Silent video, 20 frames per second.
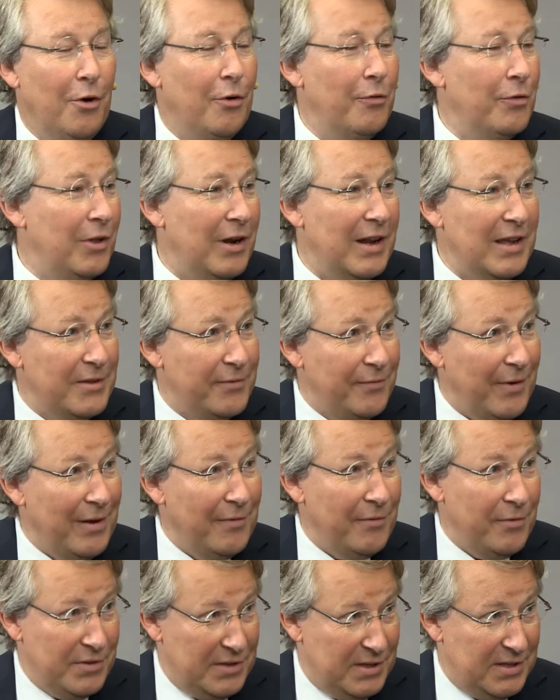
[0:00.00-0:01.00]
over the last
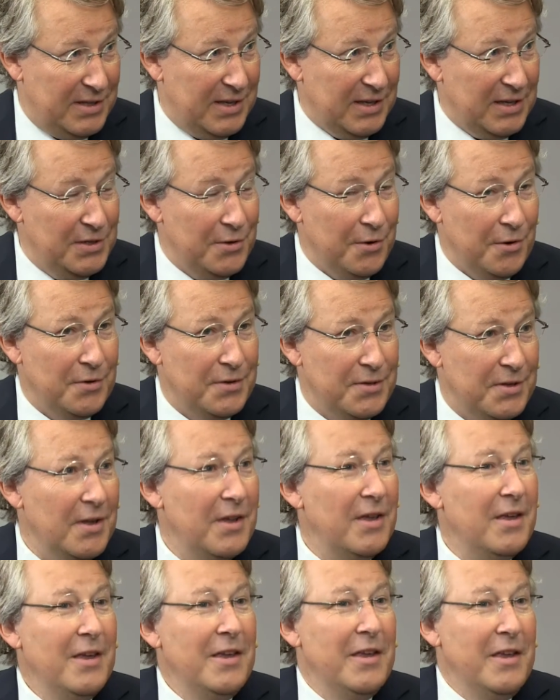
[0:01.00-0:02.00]
5 or 6 years,
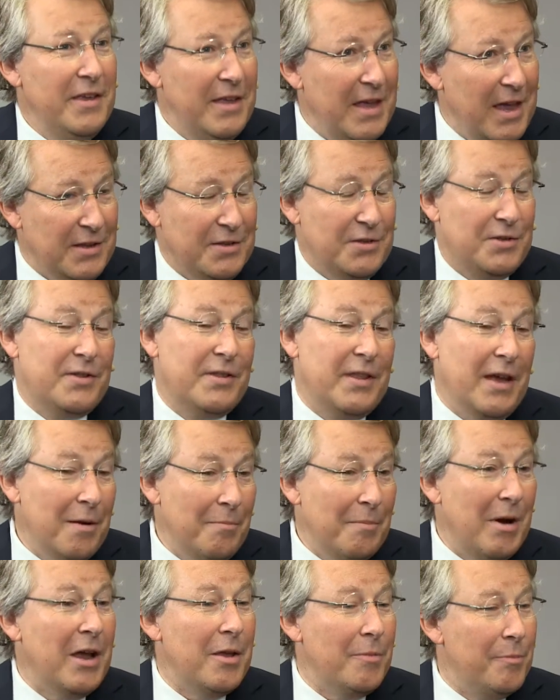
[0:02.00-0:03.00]
yes,
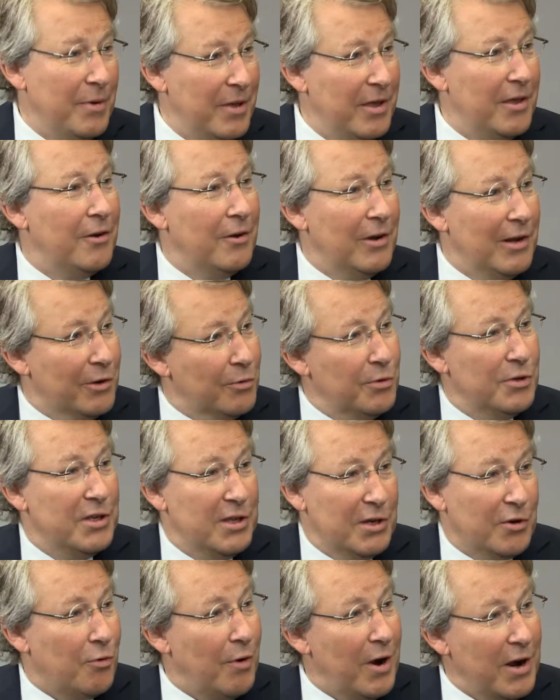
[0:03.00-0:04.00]
there might be a
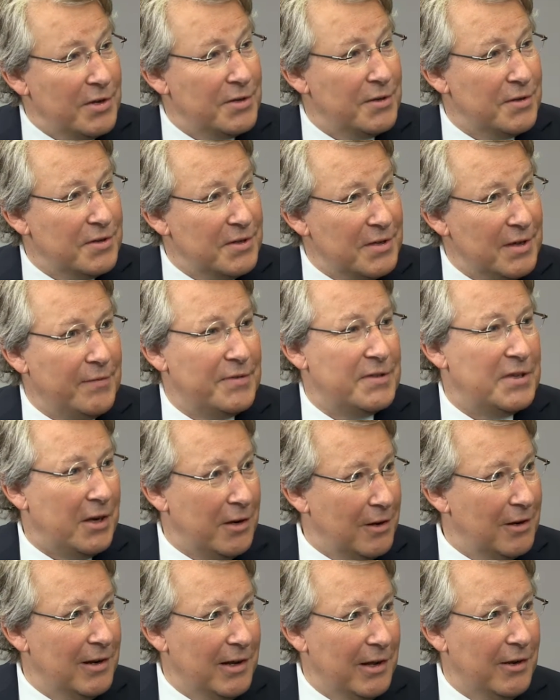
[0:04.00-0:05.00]
liquidity crisis if
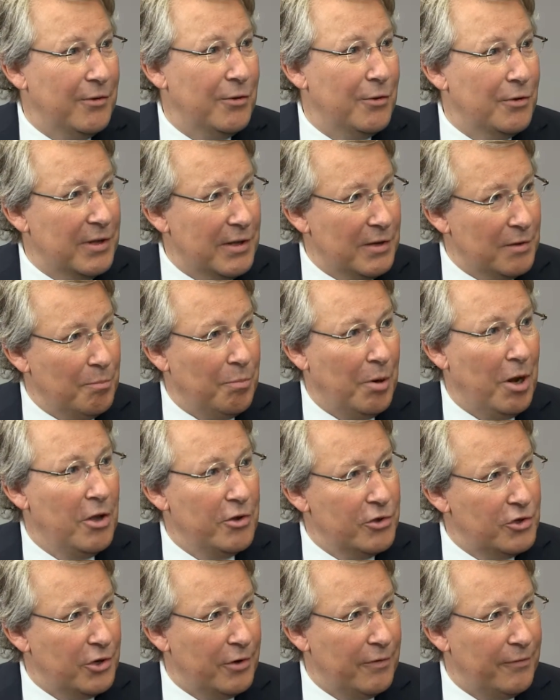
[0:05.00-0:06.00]
suddenly there's a
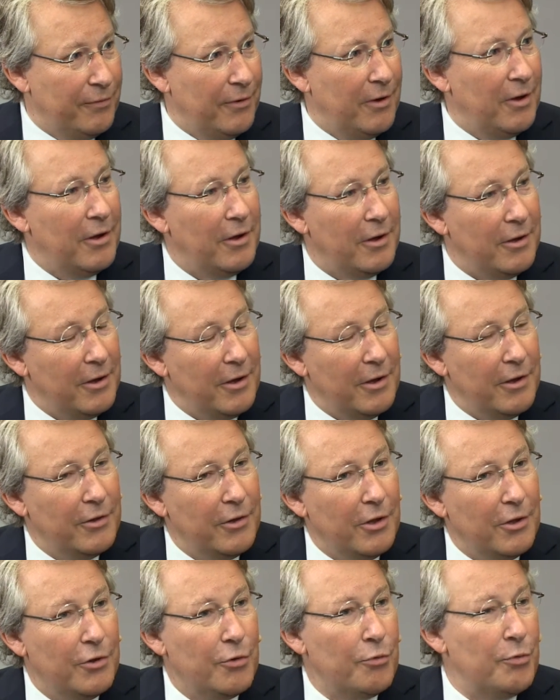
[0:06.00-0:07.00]
plunge of
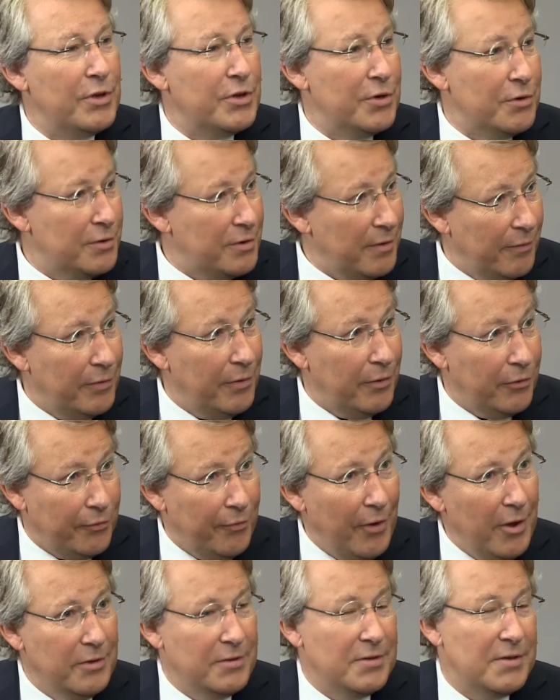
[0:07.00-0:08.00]
on the returns of those
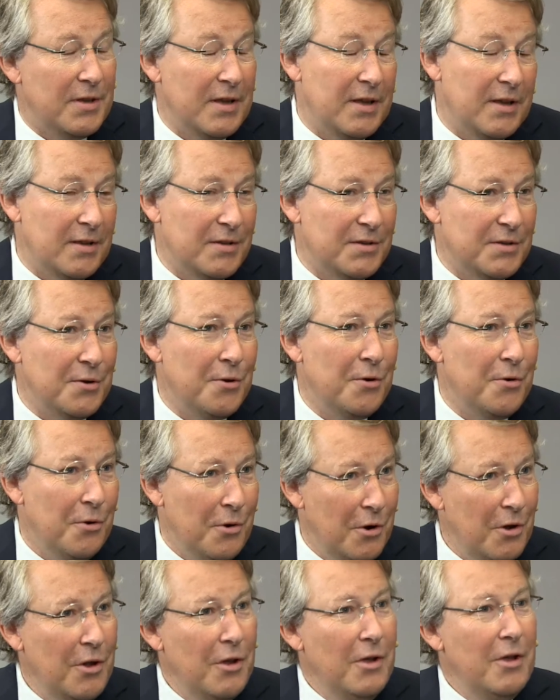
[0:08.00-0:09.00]
funds. So
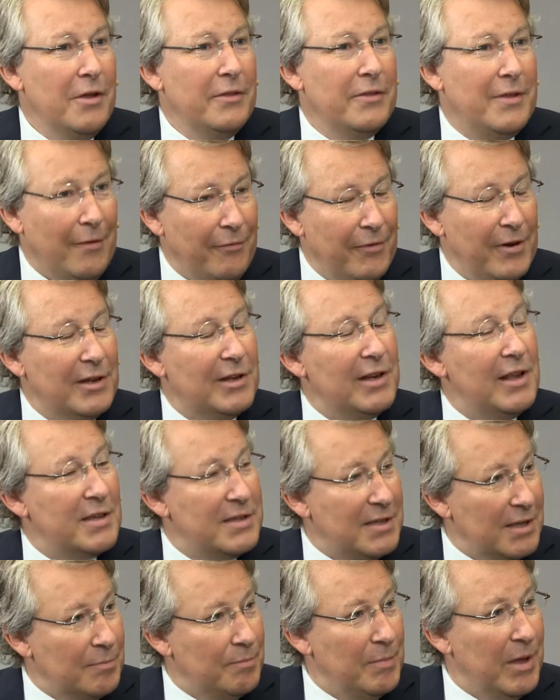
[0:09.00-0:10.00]
definitely
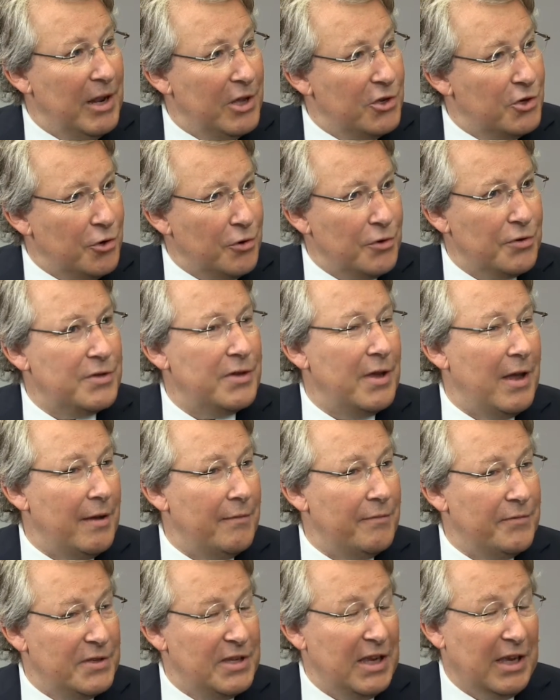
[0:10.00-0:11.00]
asset managers
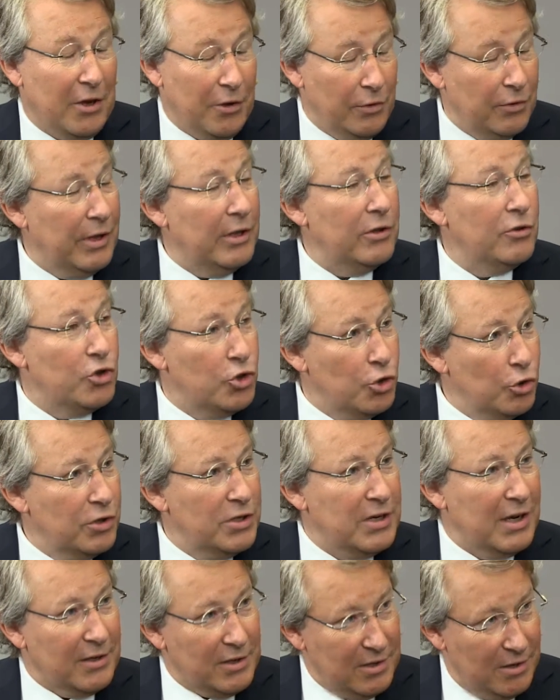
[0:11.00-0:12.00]
have taken and
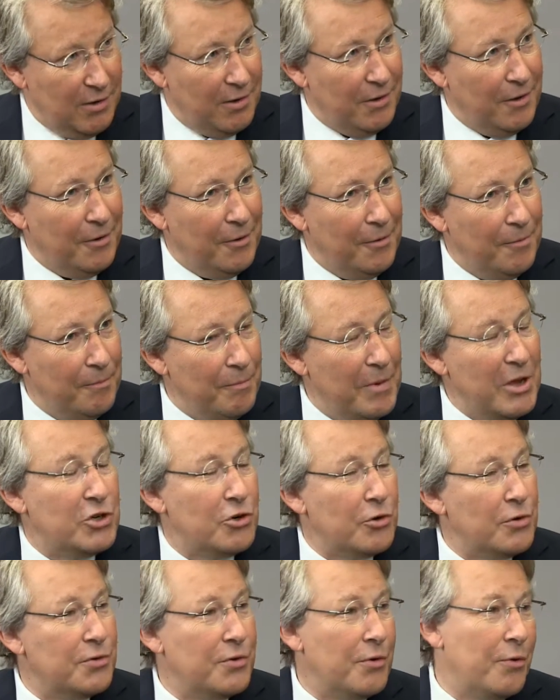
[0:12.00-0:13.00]
should take
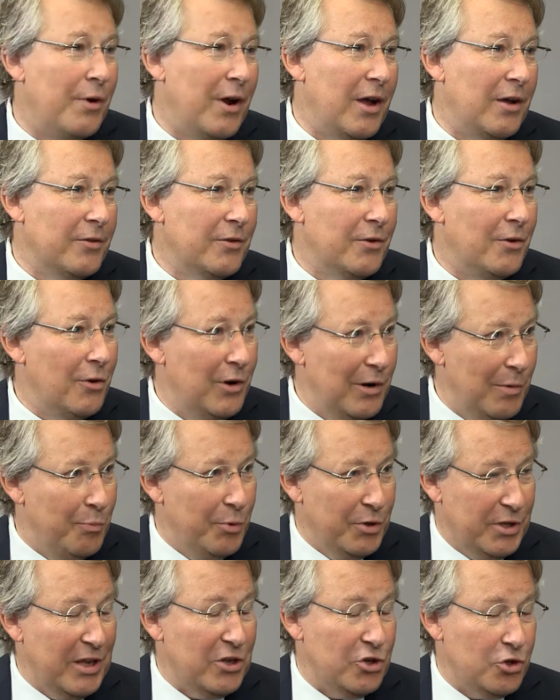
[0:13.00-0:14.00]
measures around
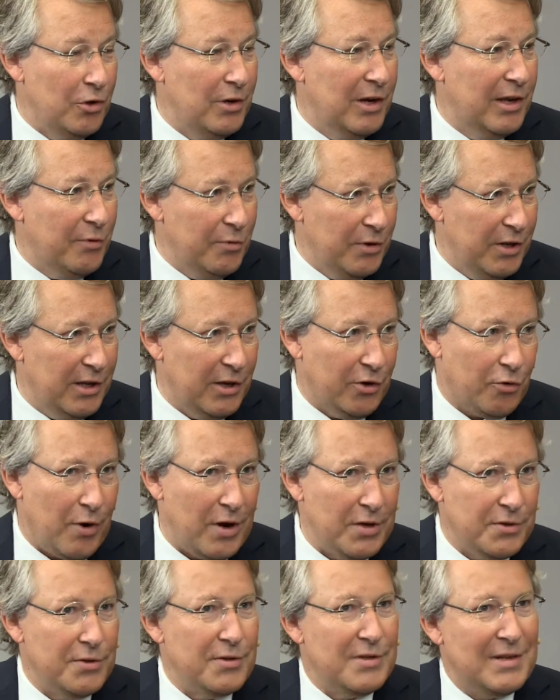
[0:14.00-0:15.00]
potential liquidity
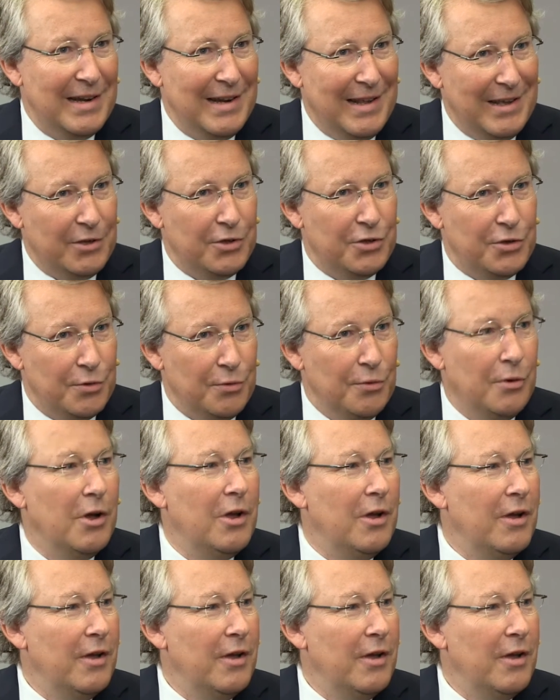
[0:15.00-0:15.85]
crisis linked to